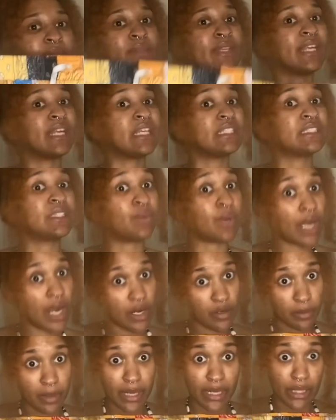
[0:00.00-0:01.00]
And I see why
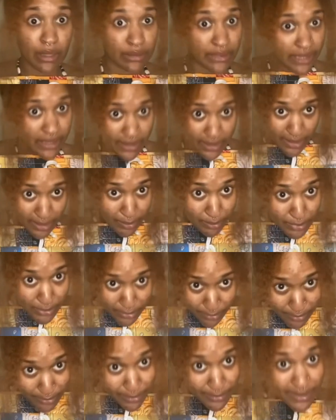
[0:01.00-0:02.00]
everybody else had to get them
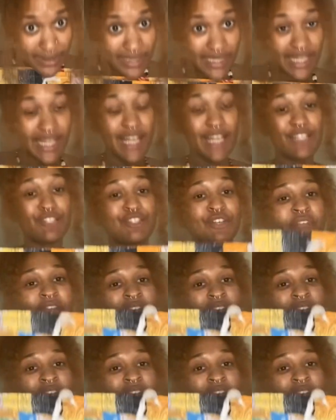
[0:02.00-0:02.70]
too. So if